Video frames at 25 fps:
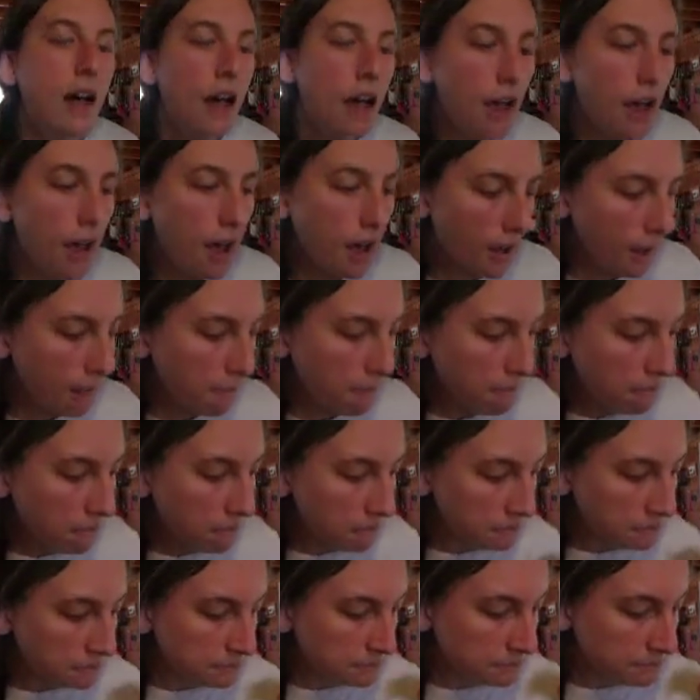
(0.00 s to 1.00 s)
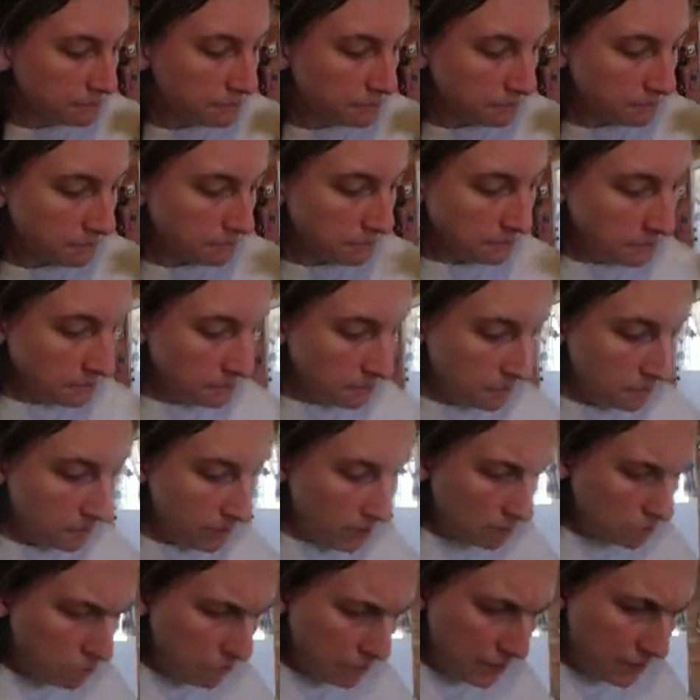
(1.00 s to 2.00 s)

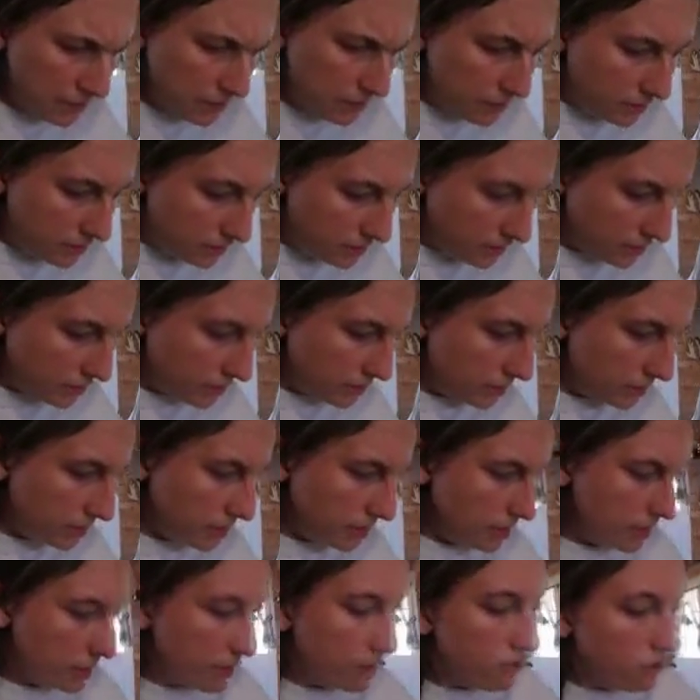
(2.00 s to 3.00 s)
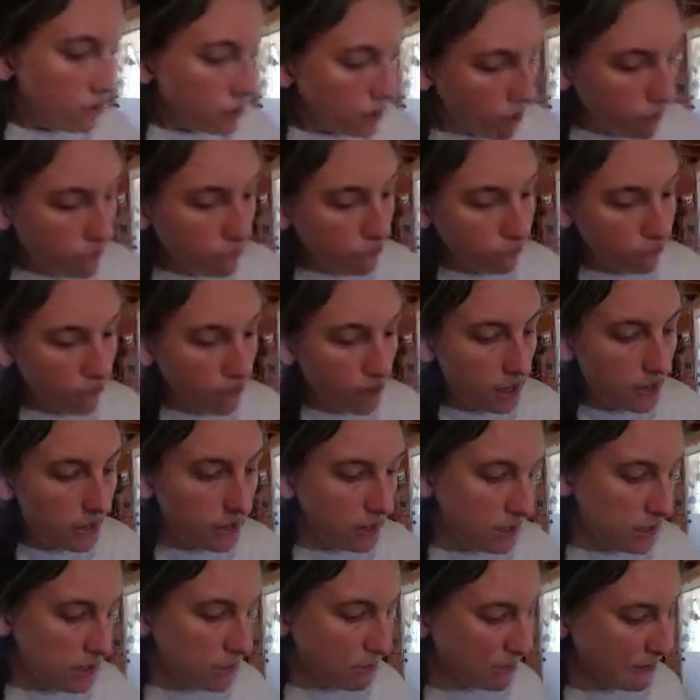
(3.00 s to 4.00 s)
But if you have a friend that
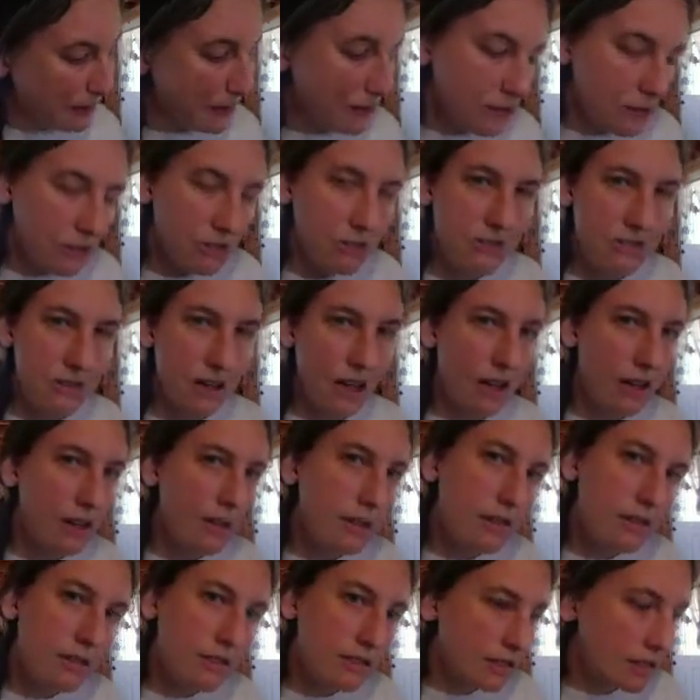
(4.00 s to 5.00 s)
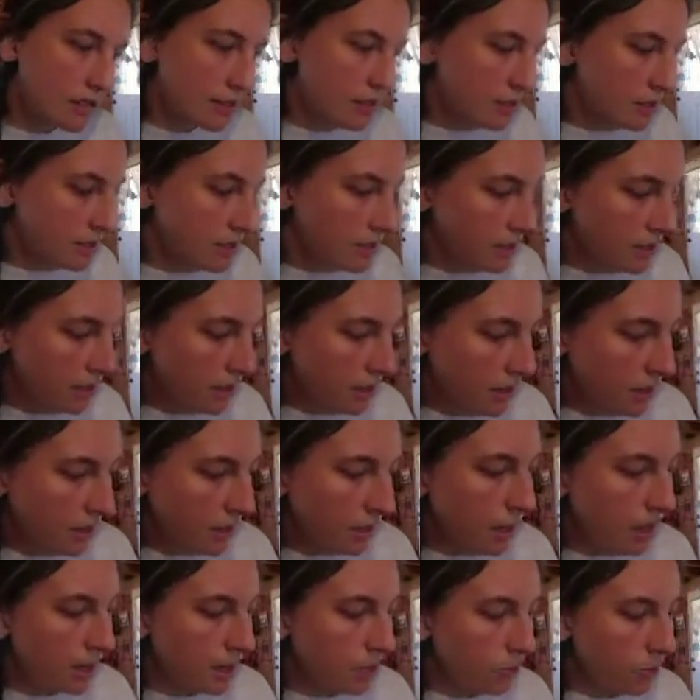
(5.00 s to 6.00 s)
is about your size
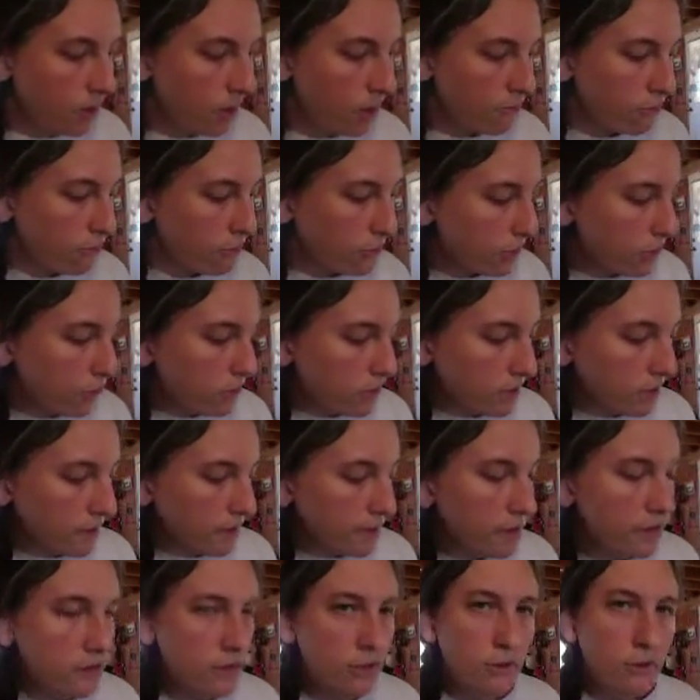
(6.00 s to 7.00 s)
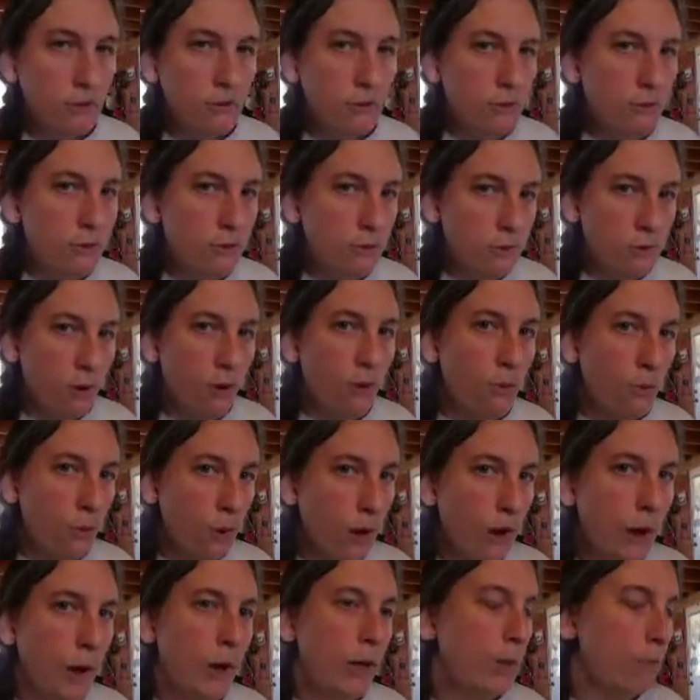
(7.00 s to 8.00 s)
and you have clothing that you don't
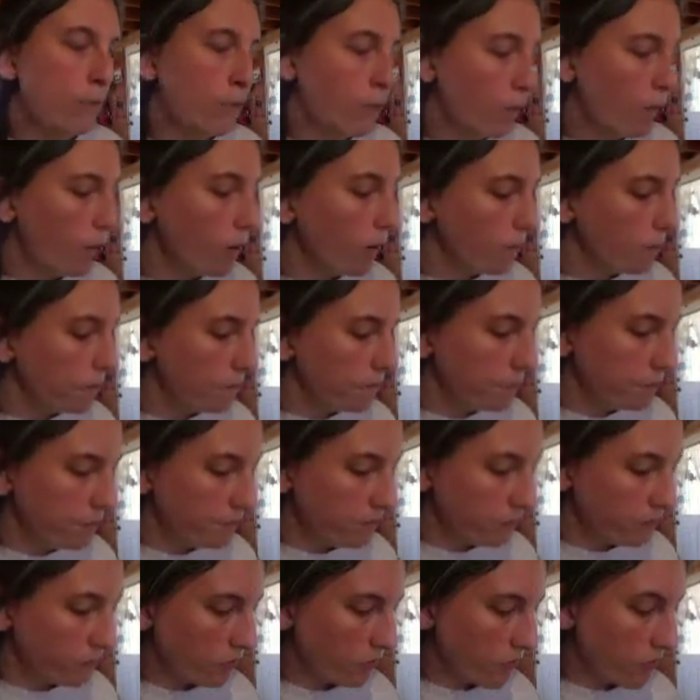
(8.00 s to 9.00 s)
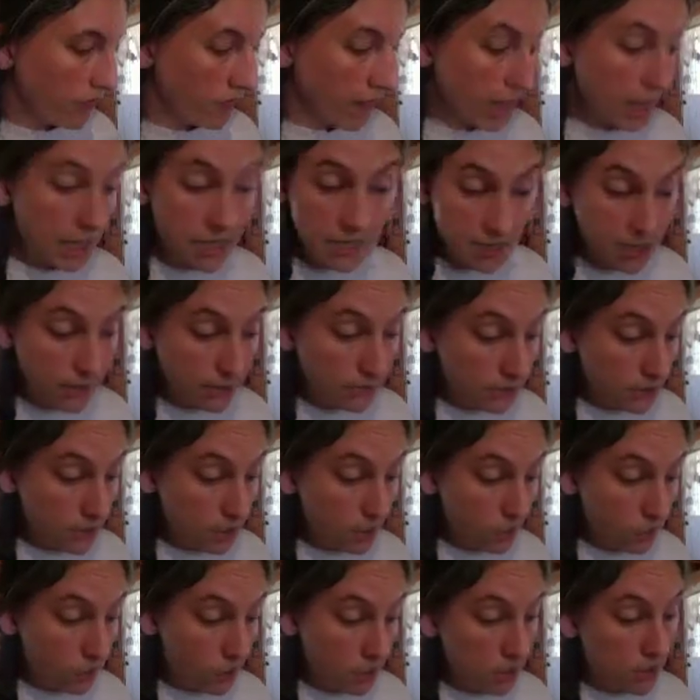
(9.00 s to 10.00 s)
wear anymore, ask if they
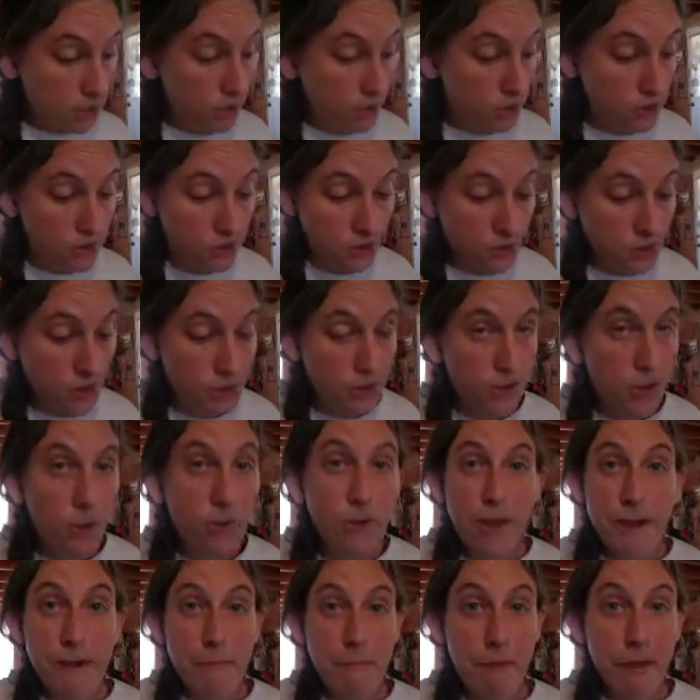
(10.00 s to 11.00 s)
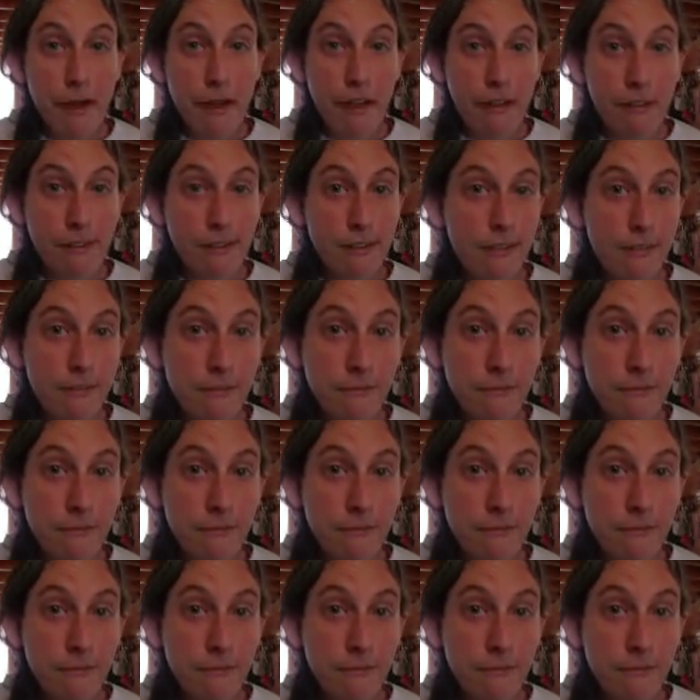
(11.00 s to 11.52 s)
want to go through your donate pile.